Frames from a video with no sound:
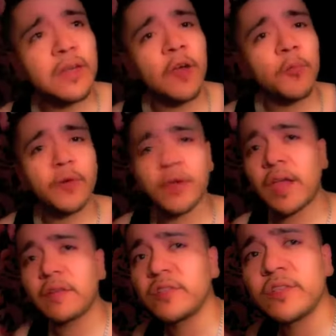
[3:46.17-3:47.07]
help your
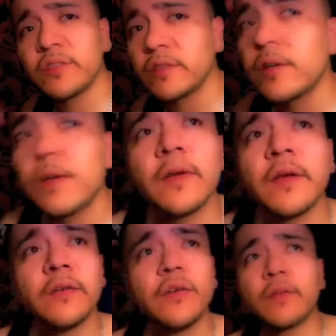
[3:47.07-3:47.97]
case either.
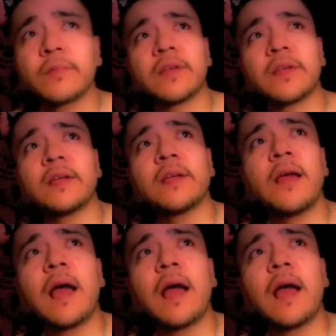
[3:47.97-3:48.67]
You know what I'm saying?